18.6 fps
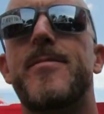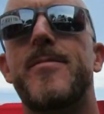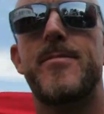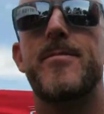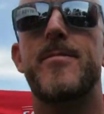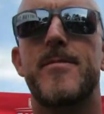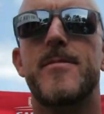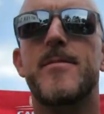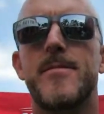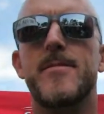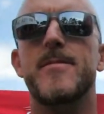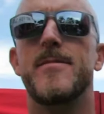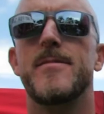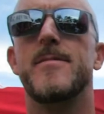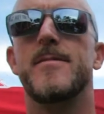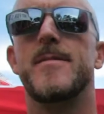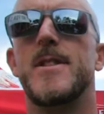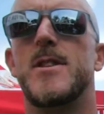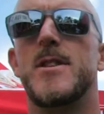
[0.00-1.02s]
what we're doing
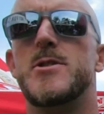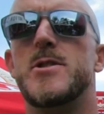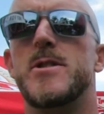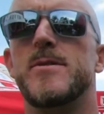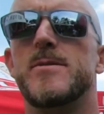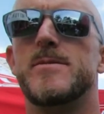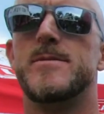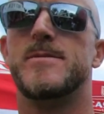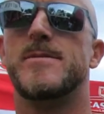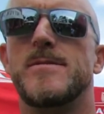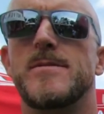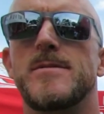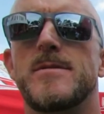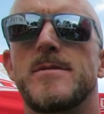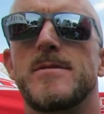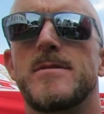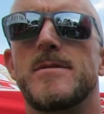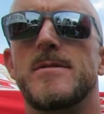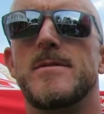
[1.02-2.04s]
here sure. and what's
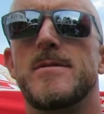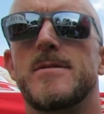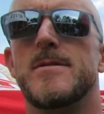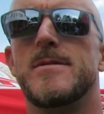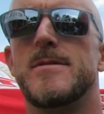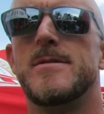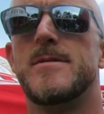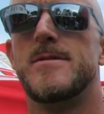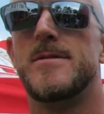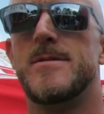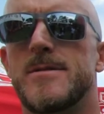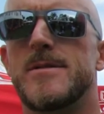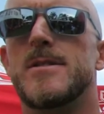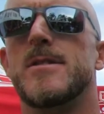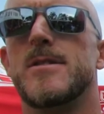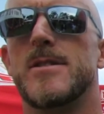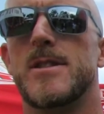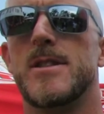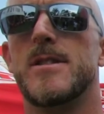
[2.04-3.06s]
uh, Fives, African
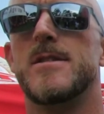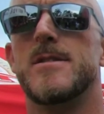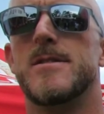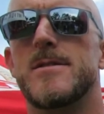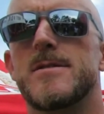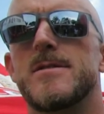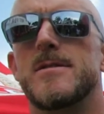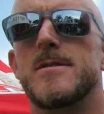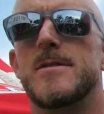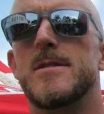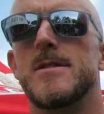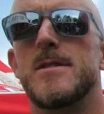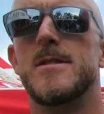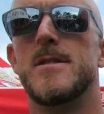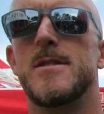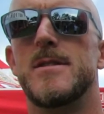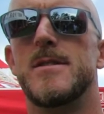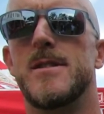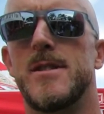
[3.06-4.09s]
Fives is about uh,
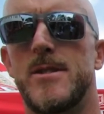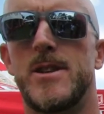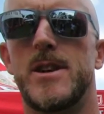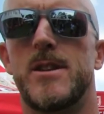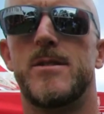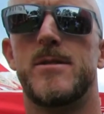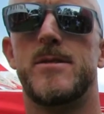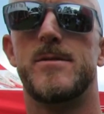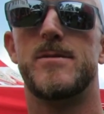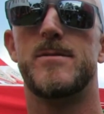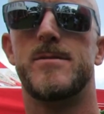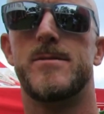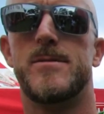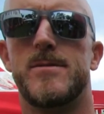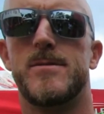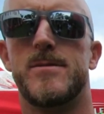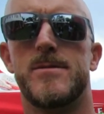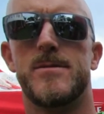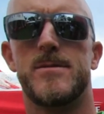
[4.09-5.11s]
for the people
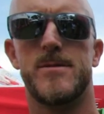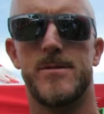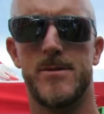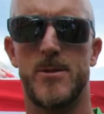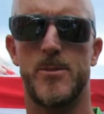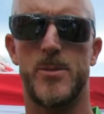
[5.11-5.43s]
that don't know.